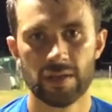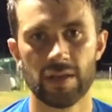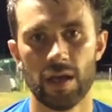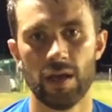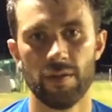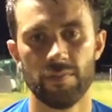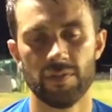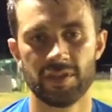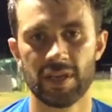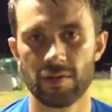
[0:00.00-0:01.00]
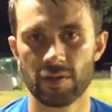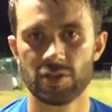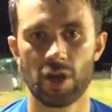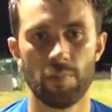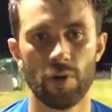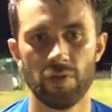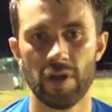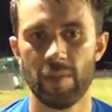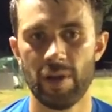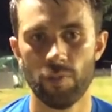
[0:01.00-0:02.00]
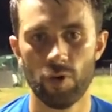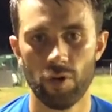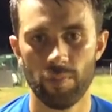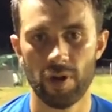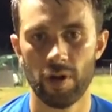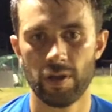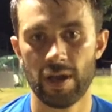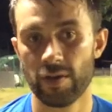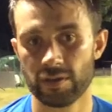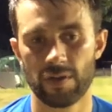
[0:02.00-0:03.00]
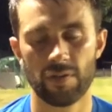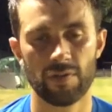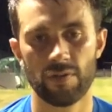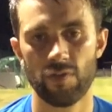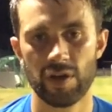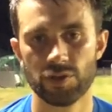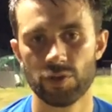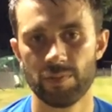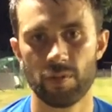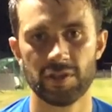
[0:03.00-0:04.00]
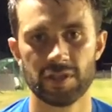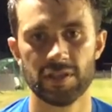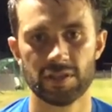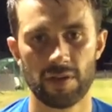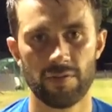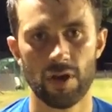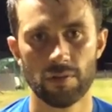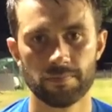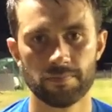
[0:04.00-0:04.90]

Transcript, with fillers: uh, the team can start bonding a bit more. But yeah, I've, I've really enjoyed pre-season so far.